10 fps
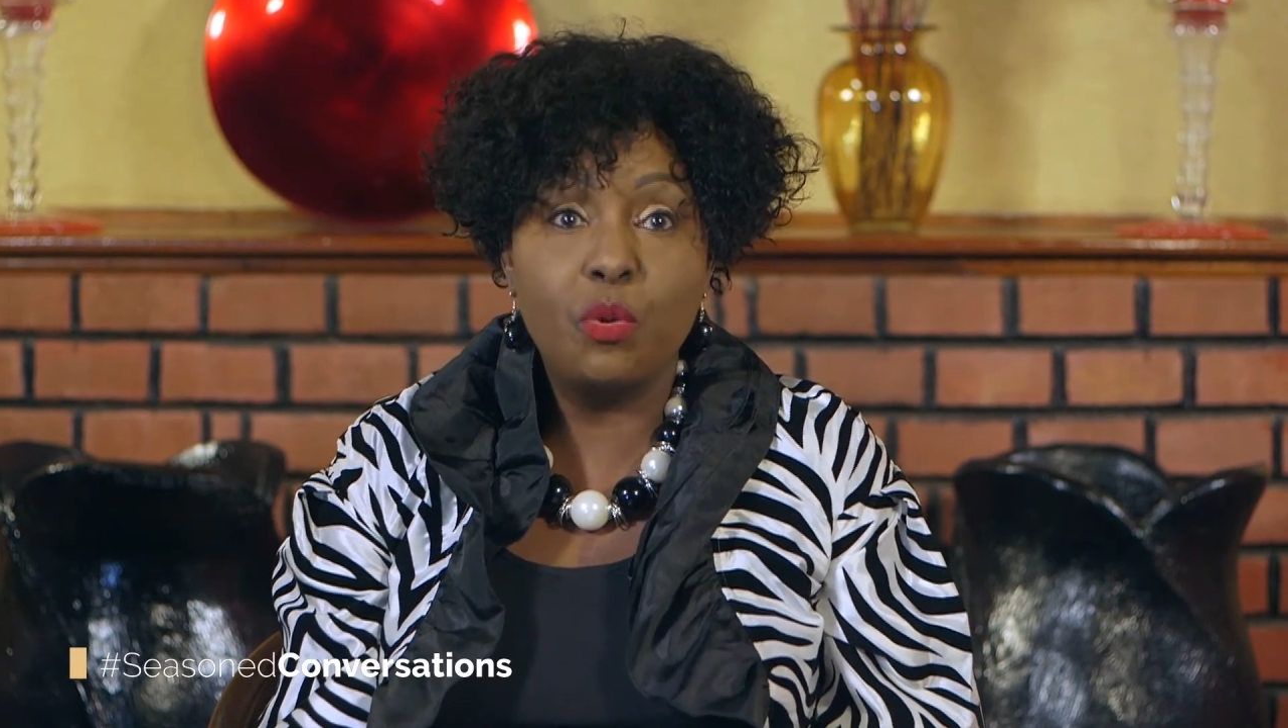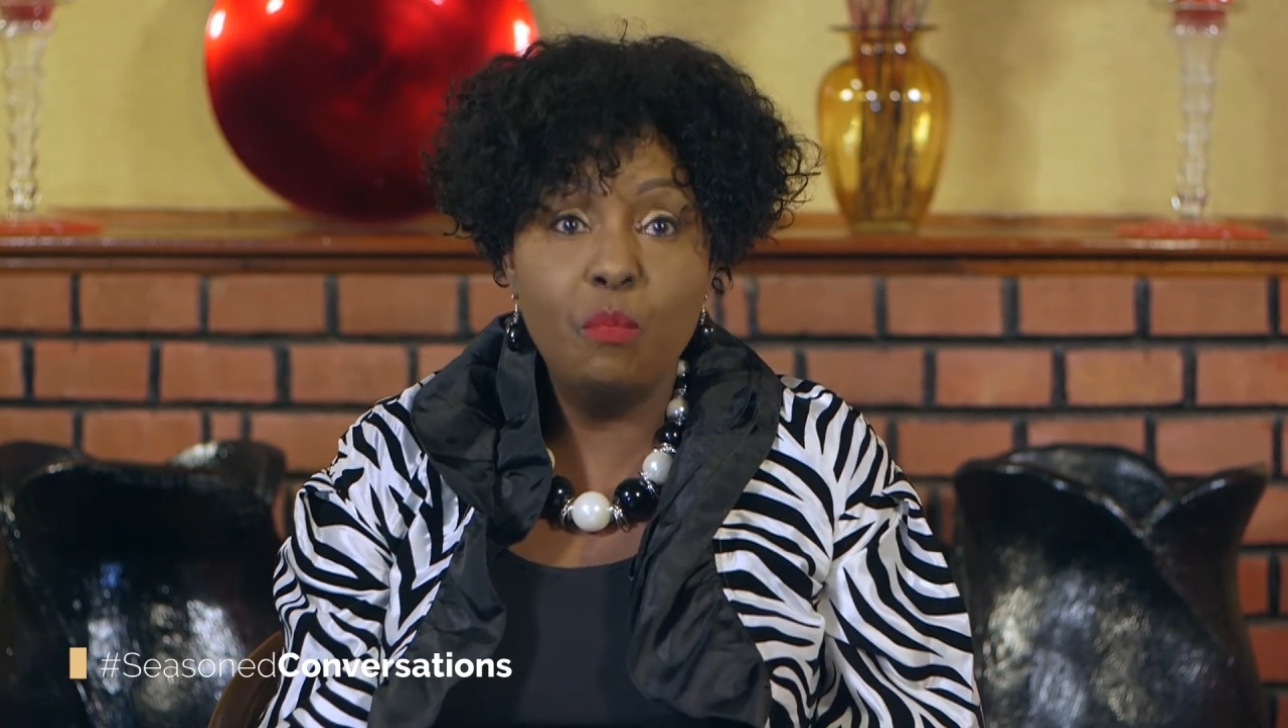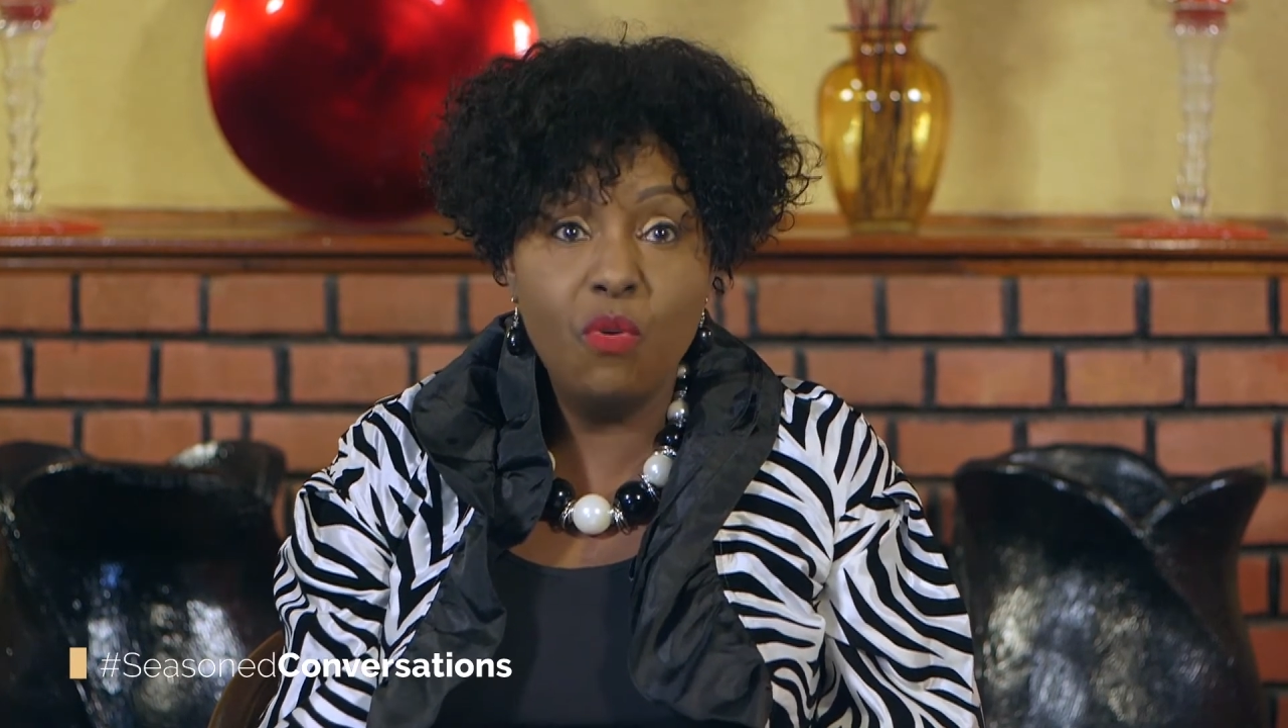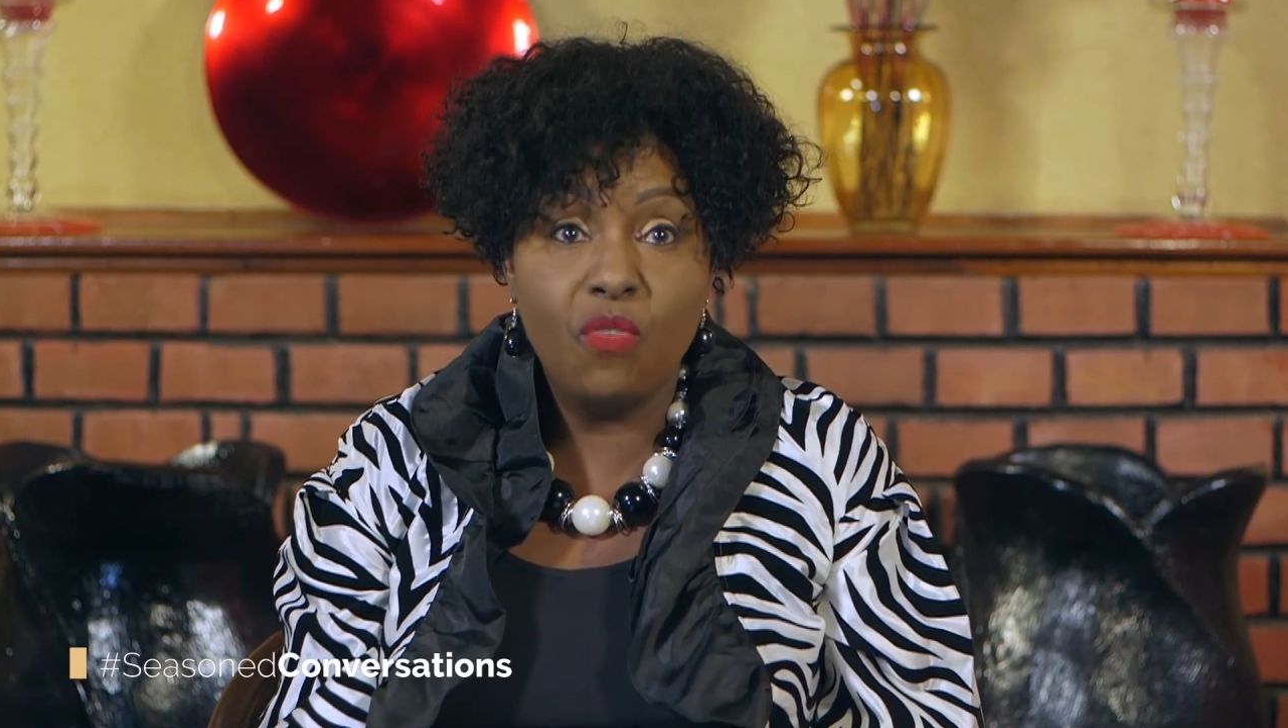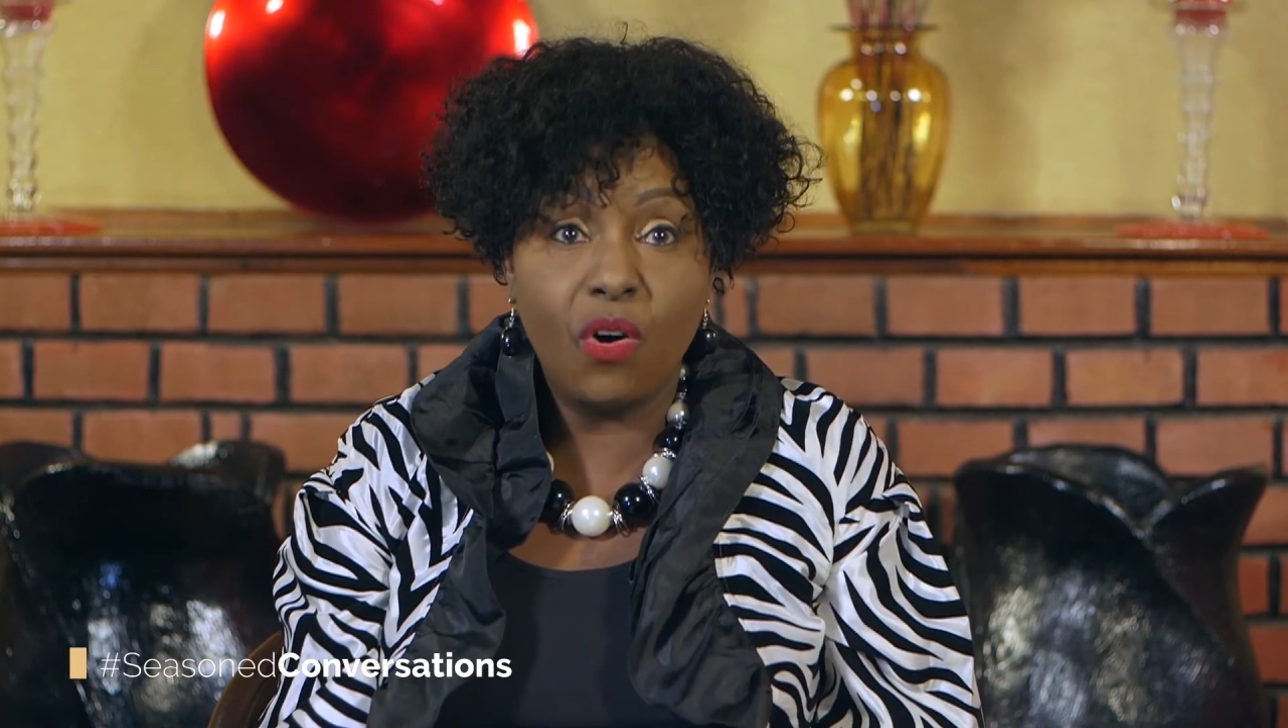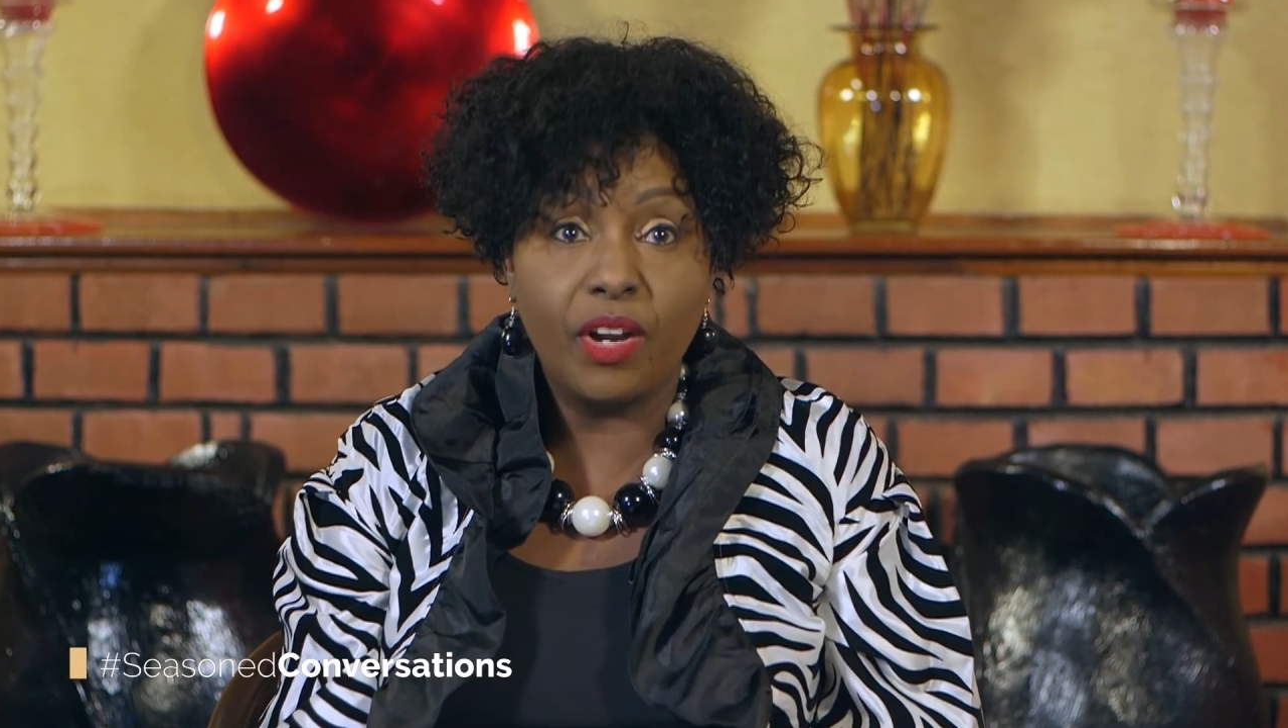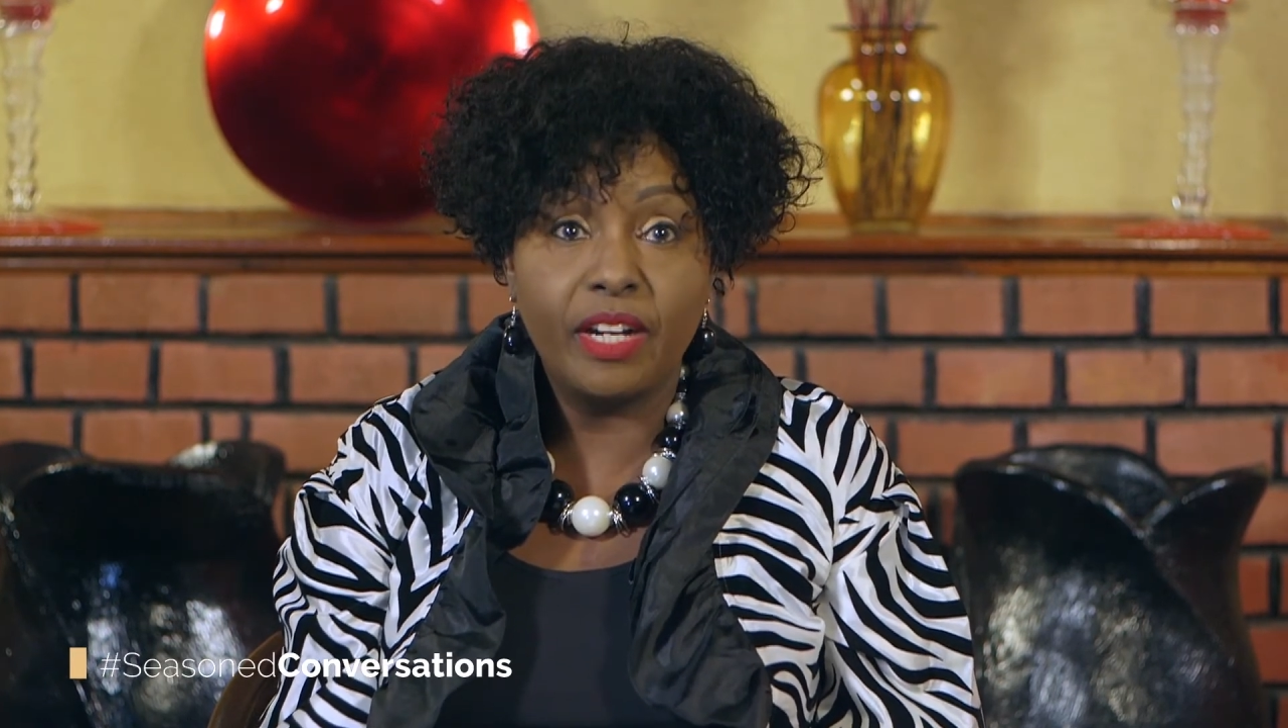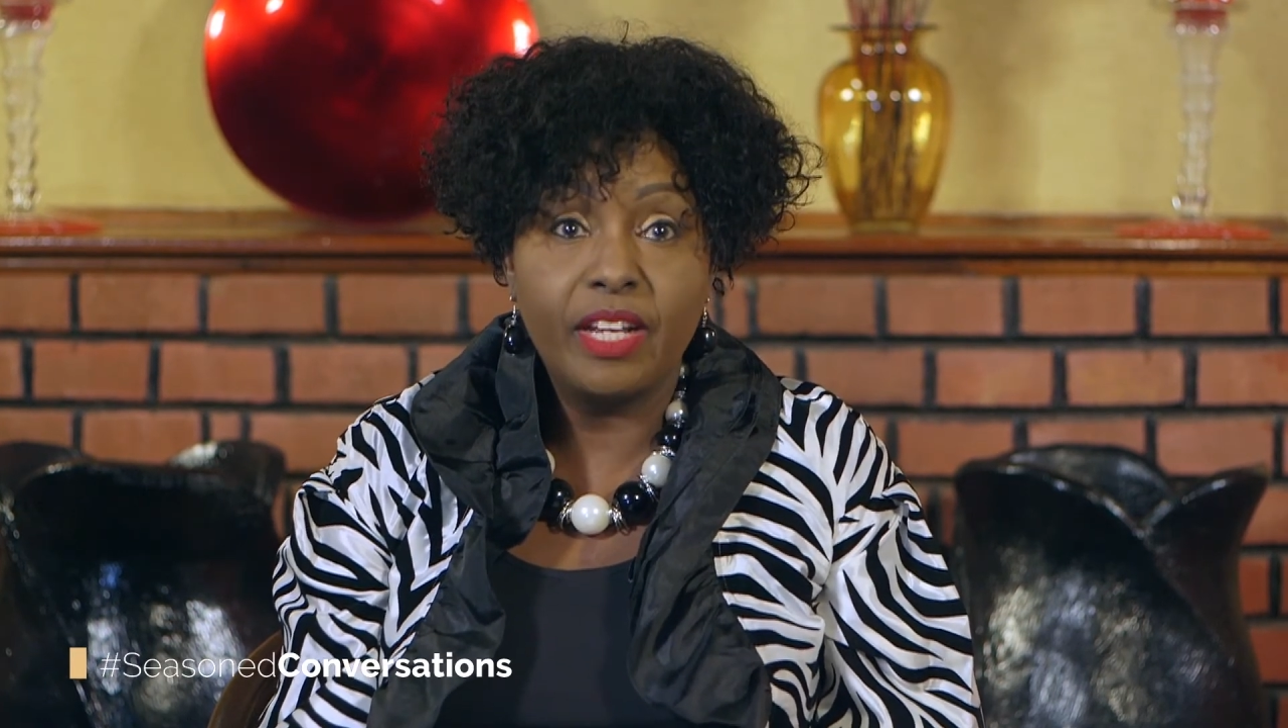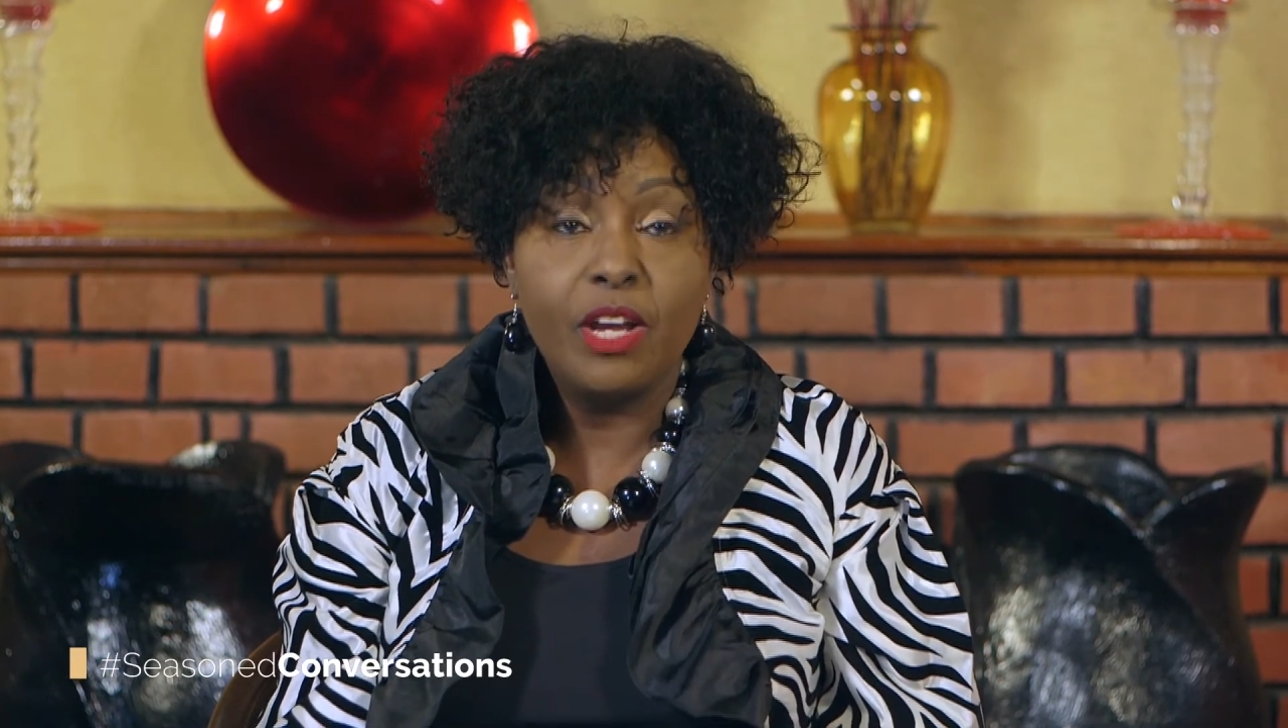move on.